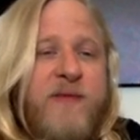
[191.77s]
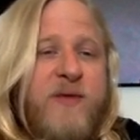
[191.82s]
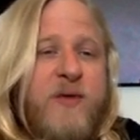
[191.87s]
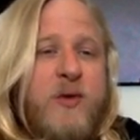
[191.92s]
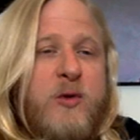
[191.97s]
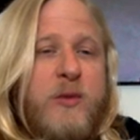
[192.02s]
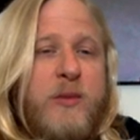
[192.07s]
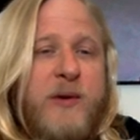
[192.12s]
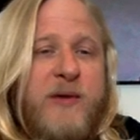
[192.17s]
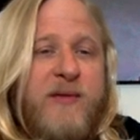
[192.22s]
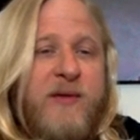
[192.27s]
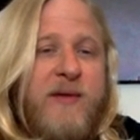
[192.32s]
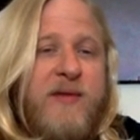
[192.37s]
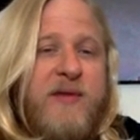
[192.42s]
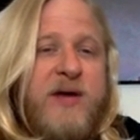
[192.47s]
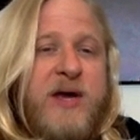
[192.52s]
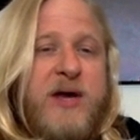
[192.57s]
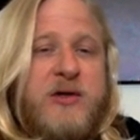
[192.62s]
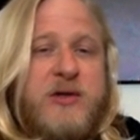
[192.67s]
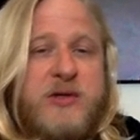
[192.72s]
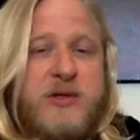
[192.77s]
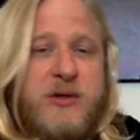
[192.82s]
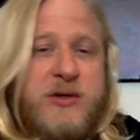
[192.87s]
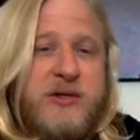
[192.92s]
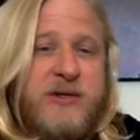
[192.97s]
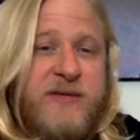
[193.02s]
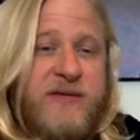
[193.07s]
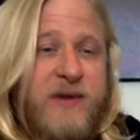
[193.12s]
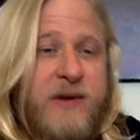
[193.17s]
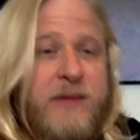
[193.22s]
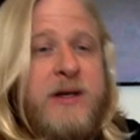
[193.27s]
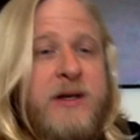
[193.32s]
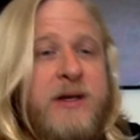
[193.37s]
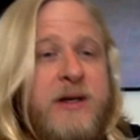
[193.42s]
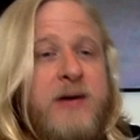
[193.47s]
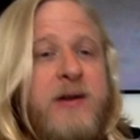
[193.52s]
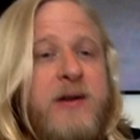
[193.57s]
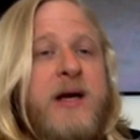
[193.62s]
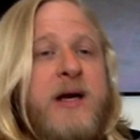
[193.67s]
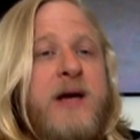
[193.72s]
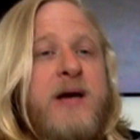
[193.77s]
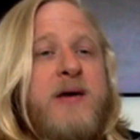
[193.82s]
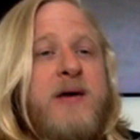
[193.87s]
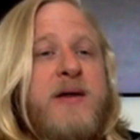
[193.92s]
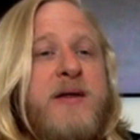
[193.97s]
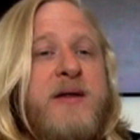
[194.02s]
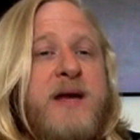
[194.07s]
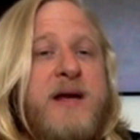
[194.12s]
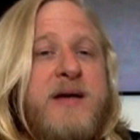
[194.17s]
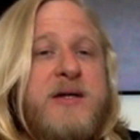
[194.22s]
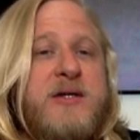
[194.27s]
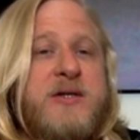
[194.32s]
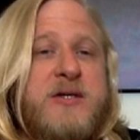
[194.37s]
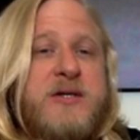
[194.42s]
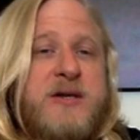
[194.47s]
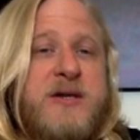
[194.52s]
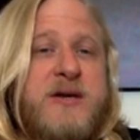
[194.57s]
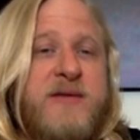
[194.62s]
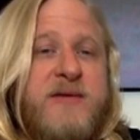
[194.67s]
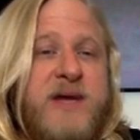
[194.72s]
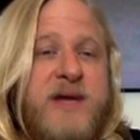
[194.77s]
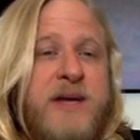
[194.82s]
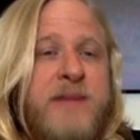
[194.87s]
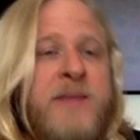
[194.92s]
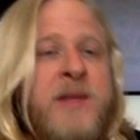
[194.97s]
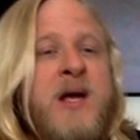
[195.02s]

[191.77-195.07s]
for the removal of the country's largest Confederate near Atlanta. Okay, I think I actually just covered that.